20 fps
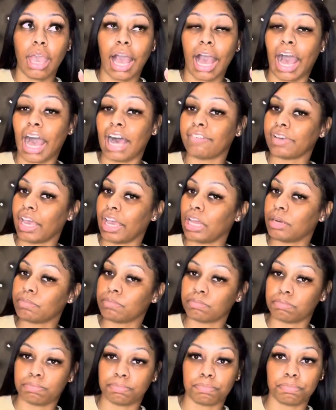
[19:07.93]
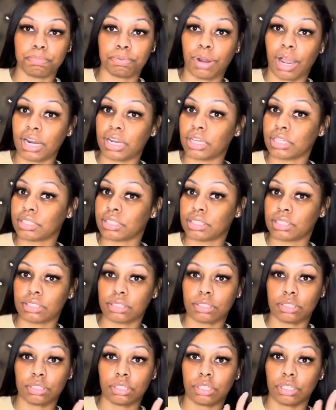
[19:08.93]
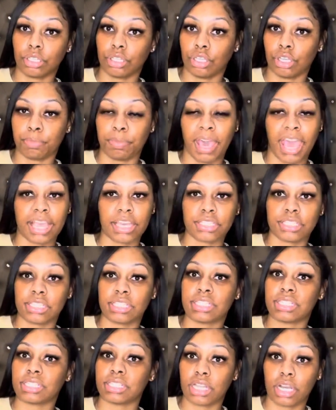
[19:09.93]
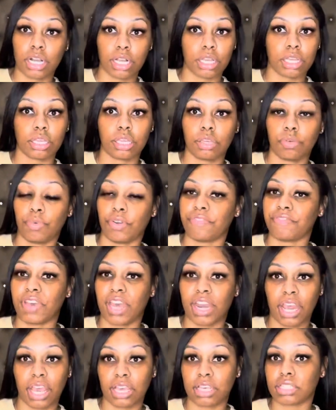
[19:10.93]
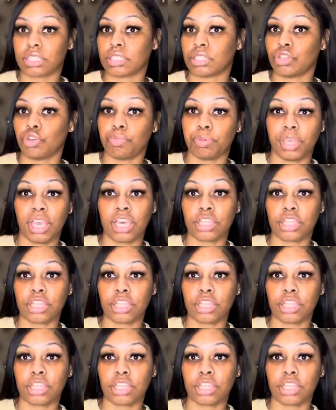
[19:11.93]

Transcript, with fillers: I've had products, packages stuck with FedEx,